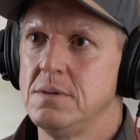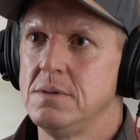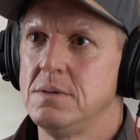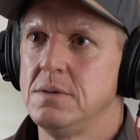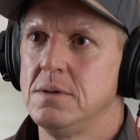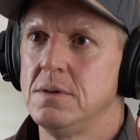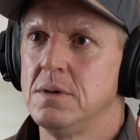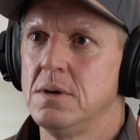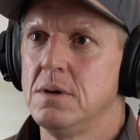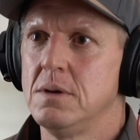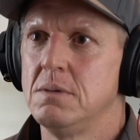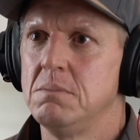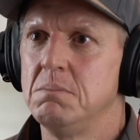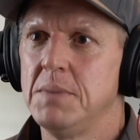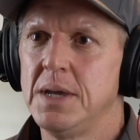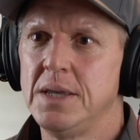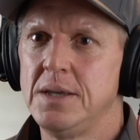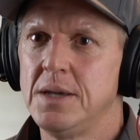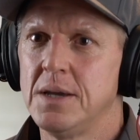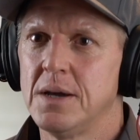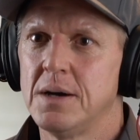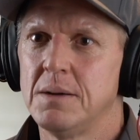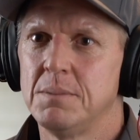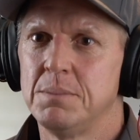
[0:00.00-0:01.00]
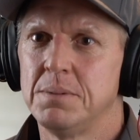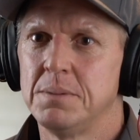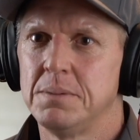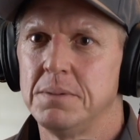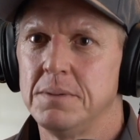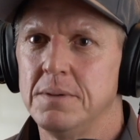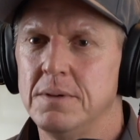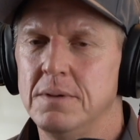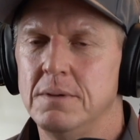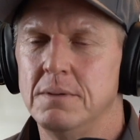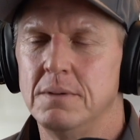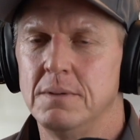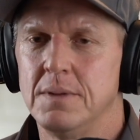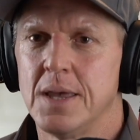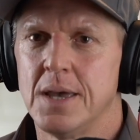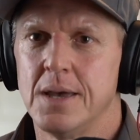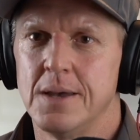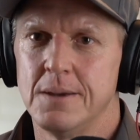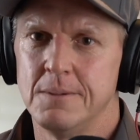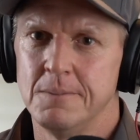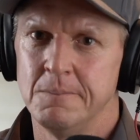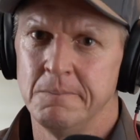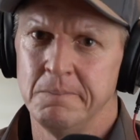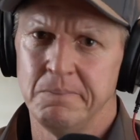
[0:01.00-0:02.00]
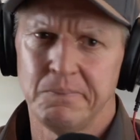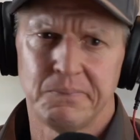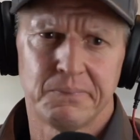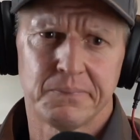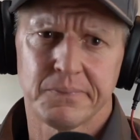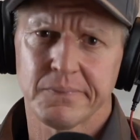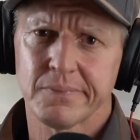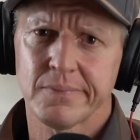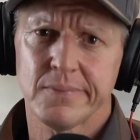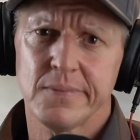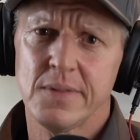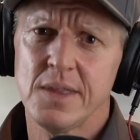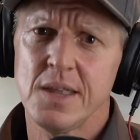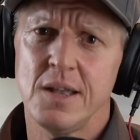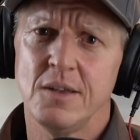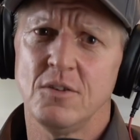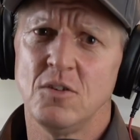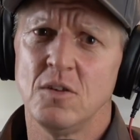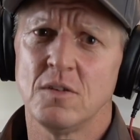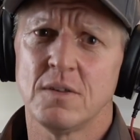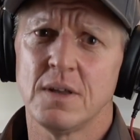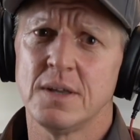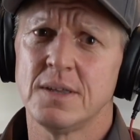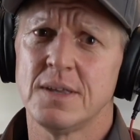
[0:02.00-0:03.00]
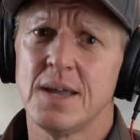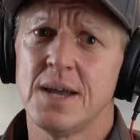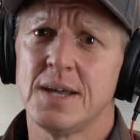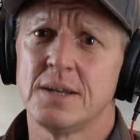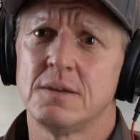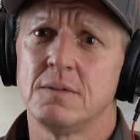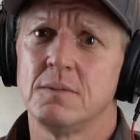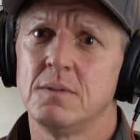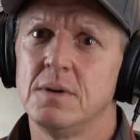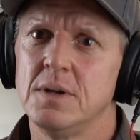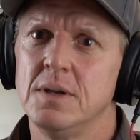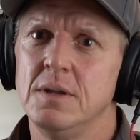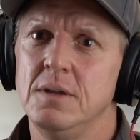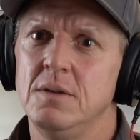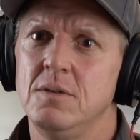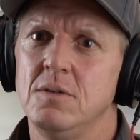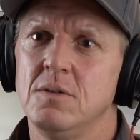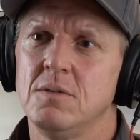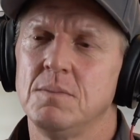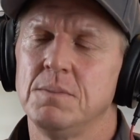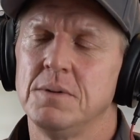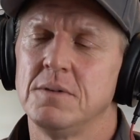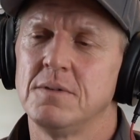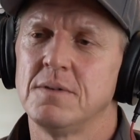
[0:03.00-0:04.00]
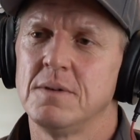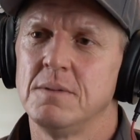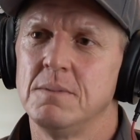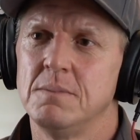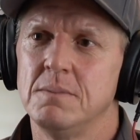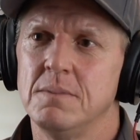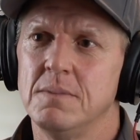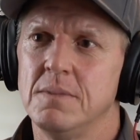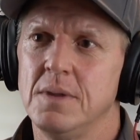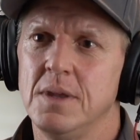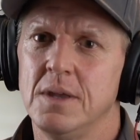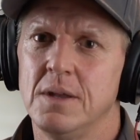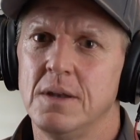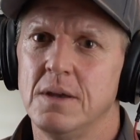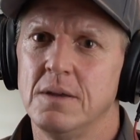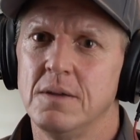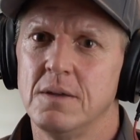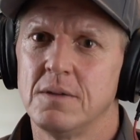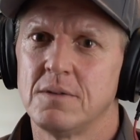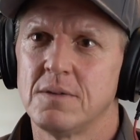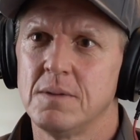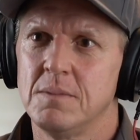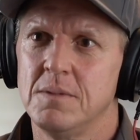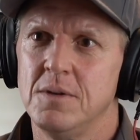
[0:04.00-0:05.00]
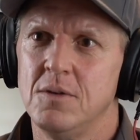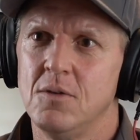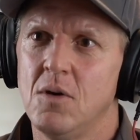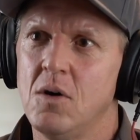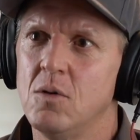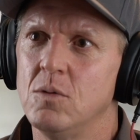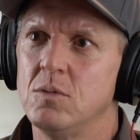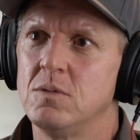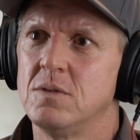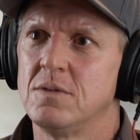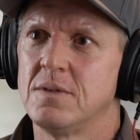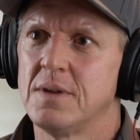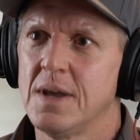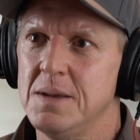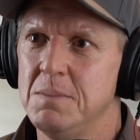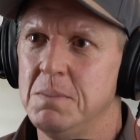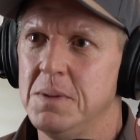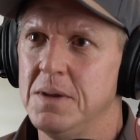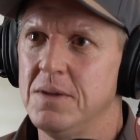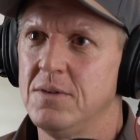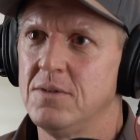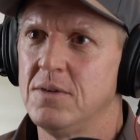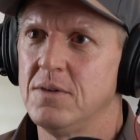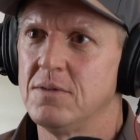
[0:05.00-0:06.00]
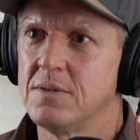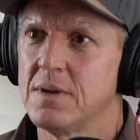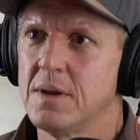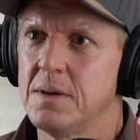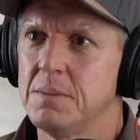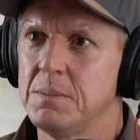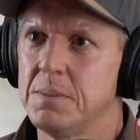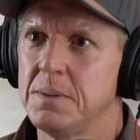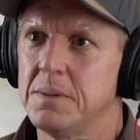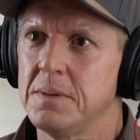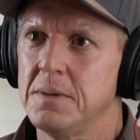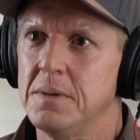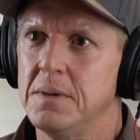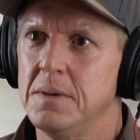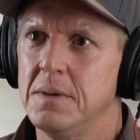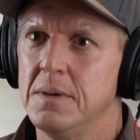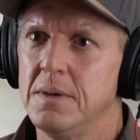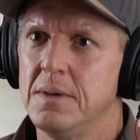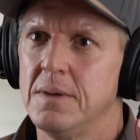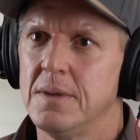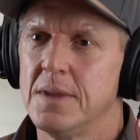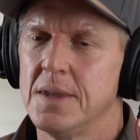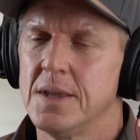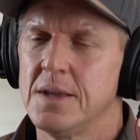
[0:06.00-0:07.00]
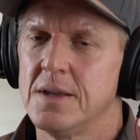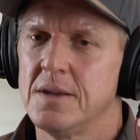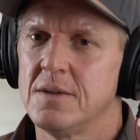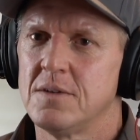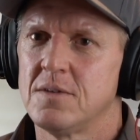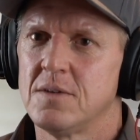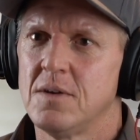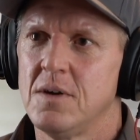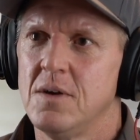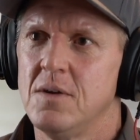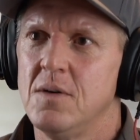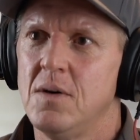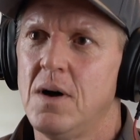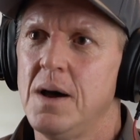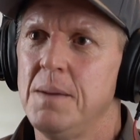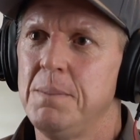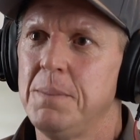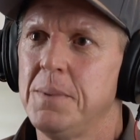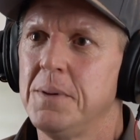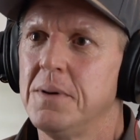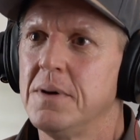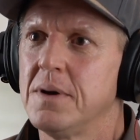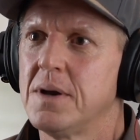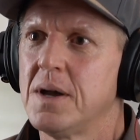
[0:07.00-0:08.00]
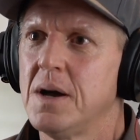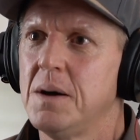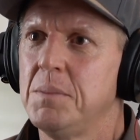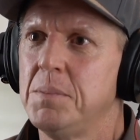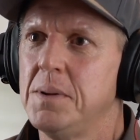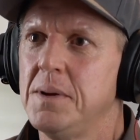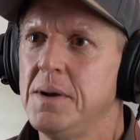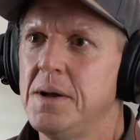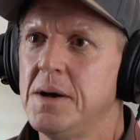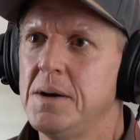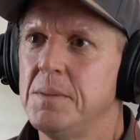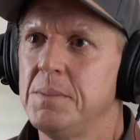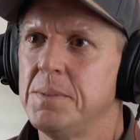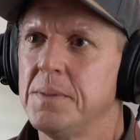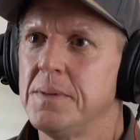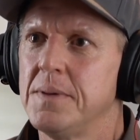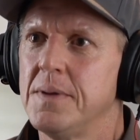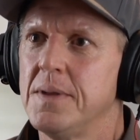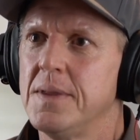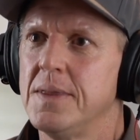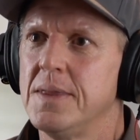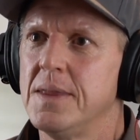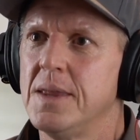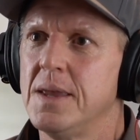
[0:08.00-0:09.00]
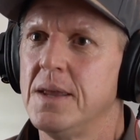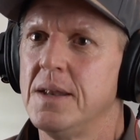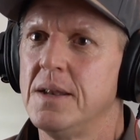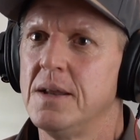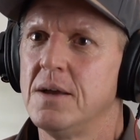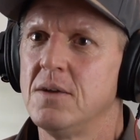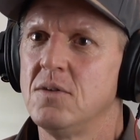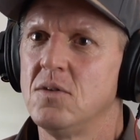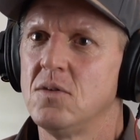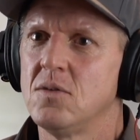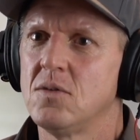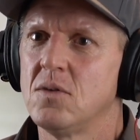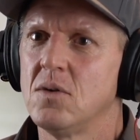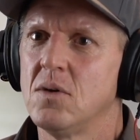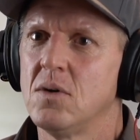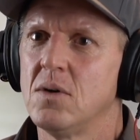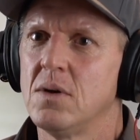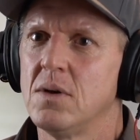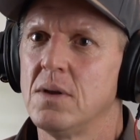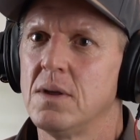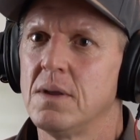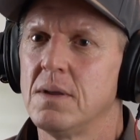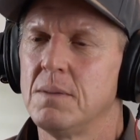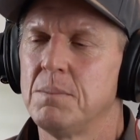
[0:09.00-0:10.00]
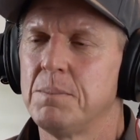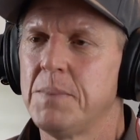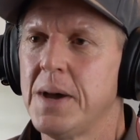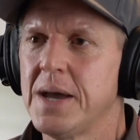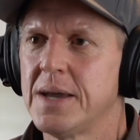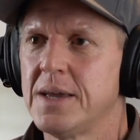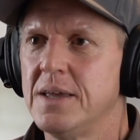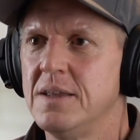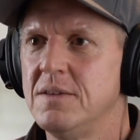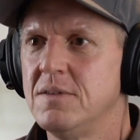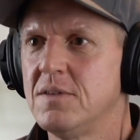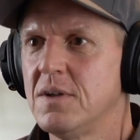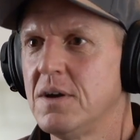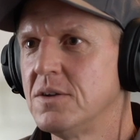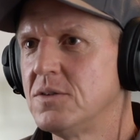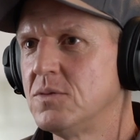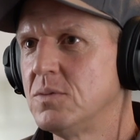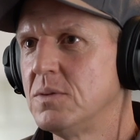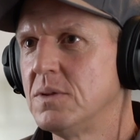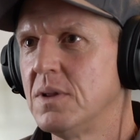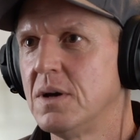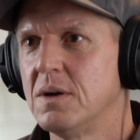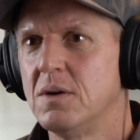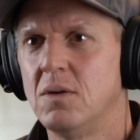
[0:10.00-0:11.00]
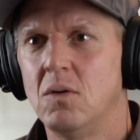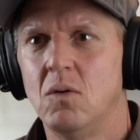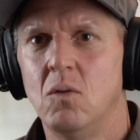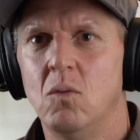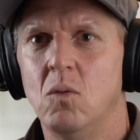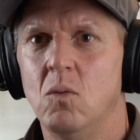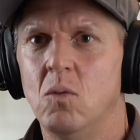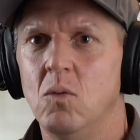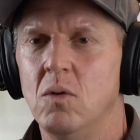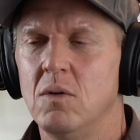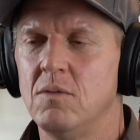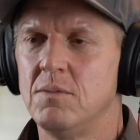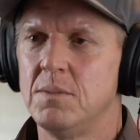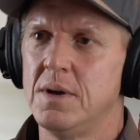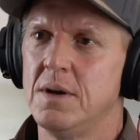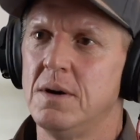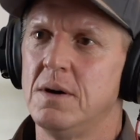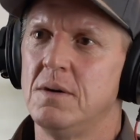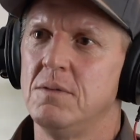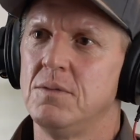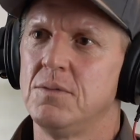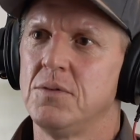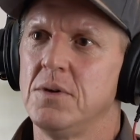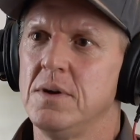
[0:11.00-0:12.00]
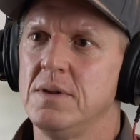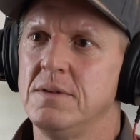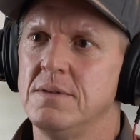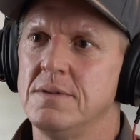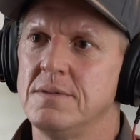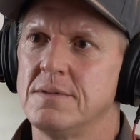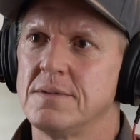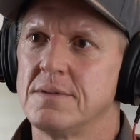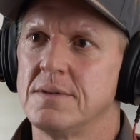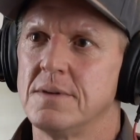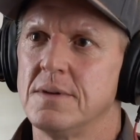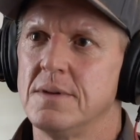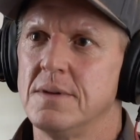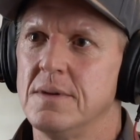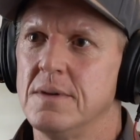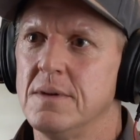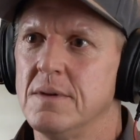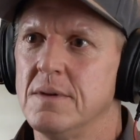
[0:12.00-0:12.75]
and, you know, makeup and all that. She's like, Dad, why didn't you just put some, you know, some of your old skate pictures up? So I put a couple up, and then I just got back in touch with like all of my old friends.